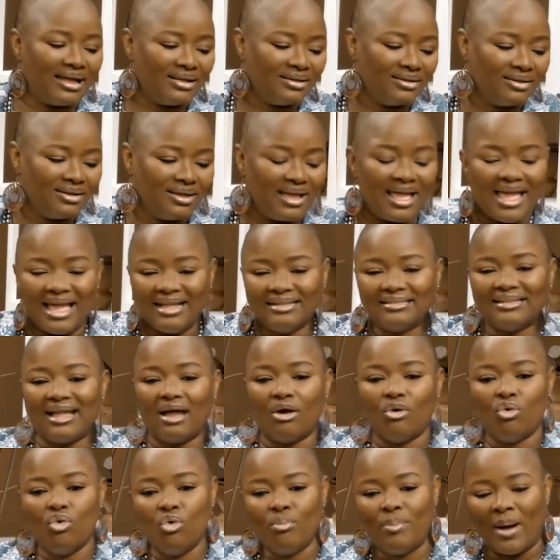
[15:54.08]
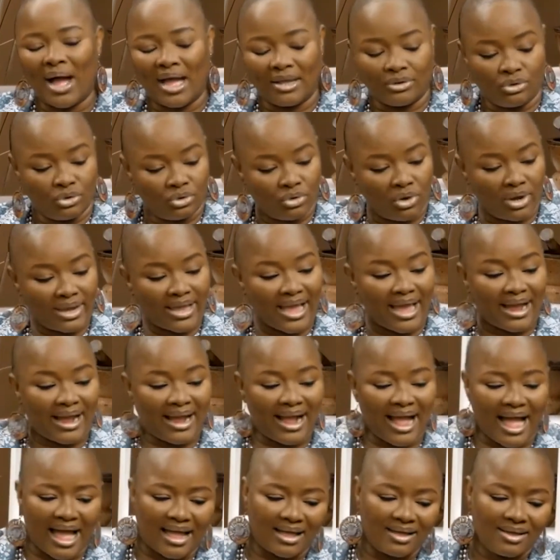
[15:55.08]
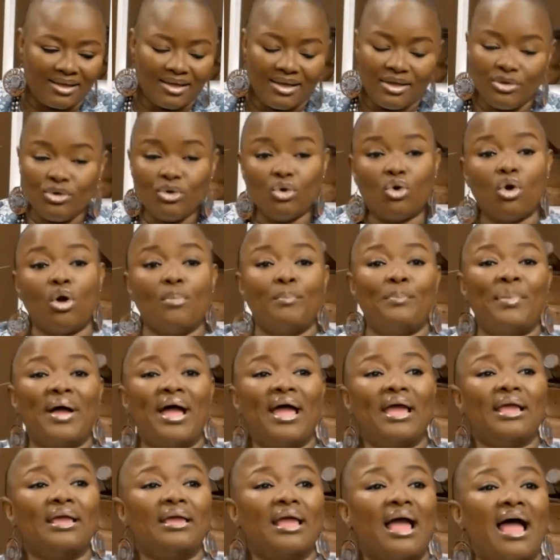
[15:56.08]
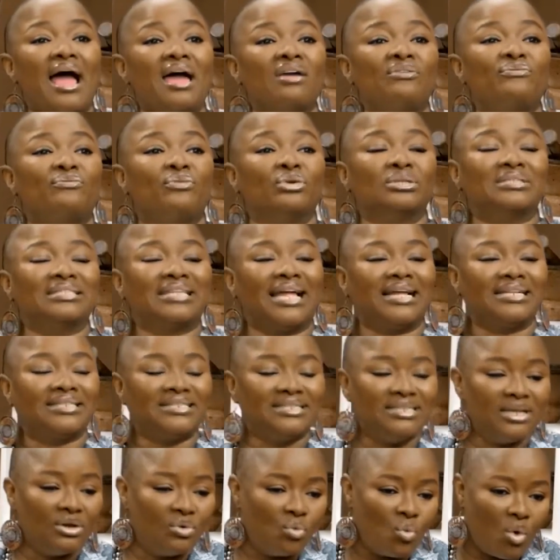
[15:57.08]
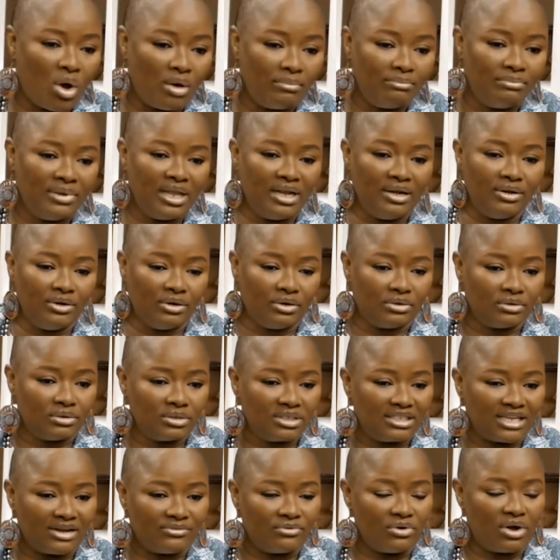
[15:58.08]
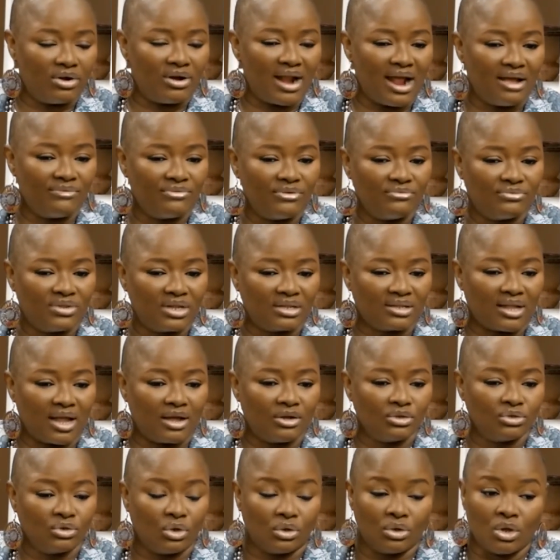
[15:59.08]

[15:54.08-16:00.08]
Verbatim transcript: enter Uber. You don't get car. You go buy iPhone 13, 1,750,000.